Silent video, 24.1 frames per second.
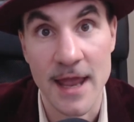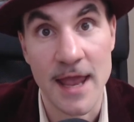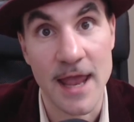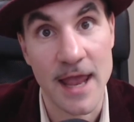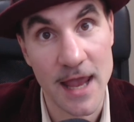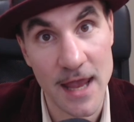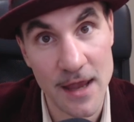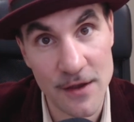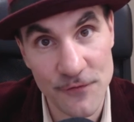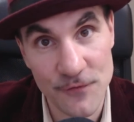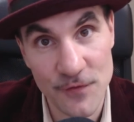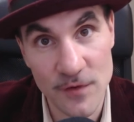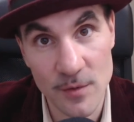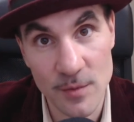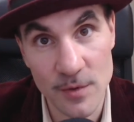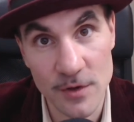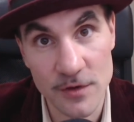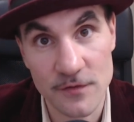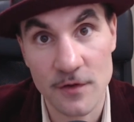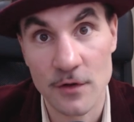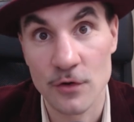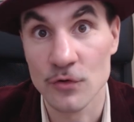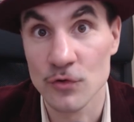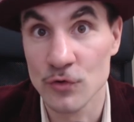If we
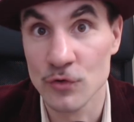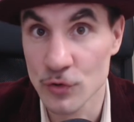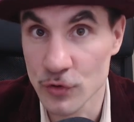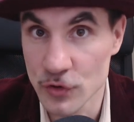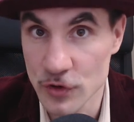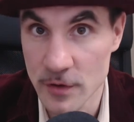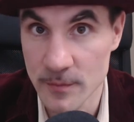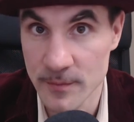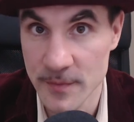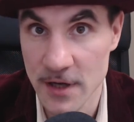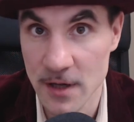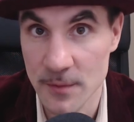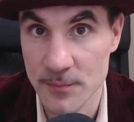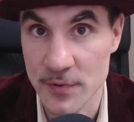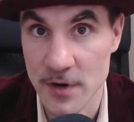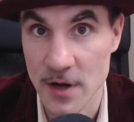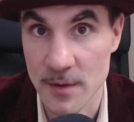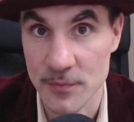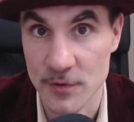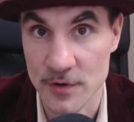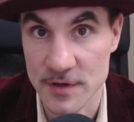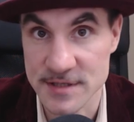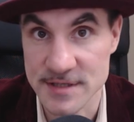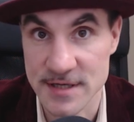would do the meal prep
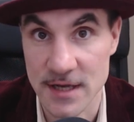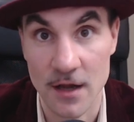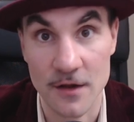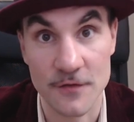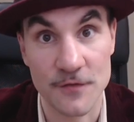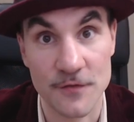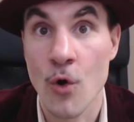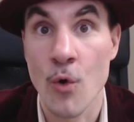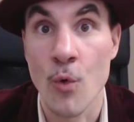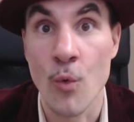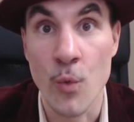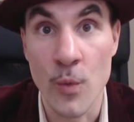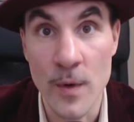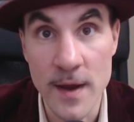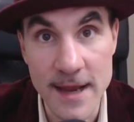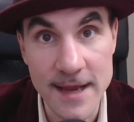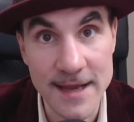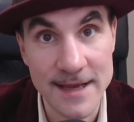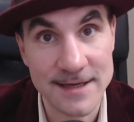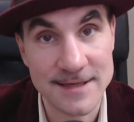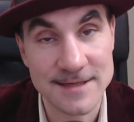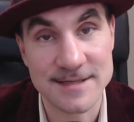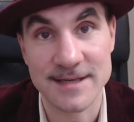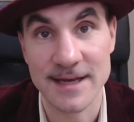ourselves, we
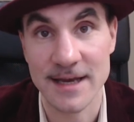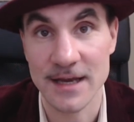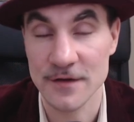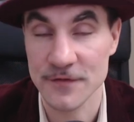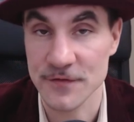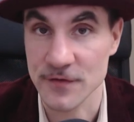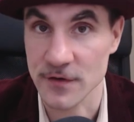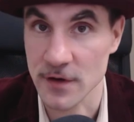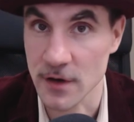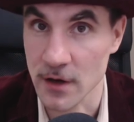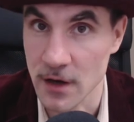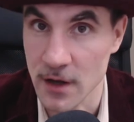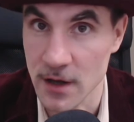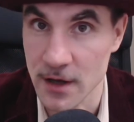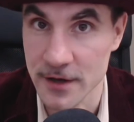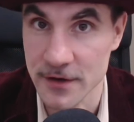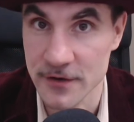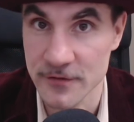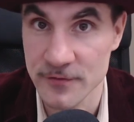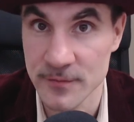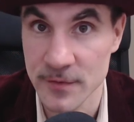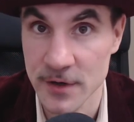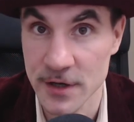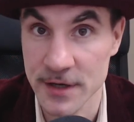can save a lot of
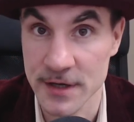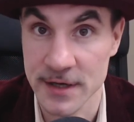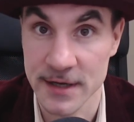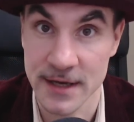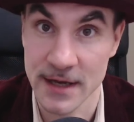money.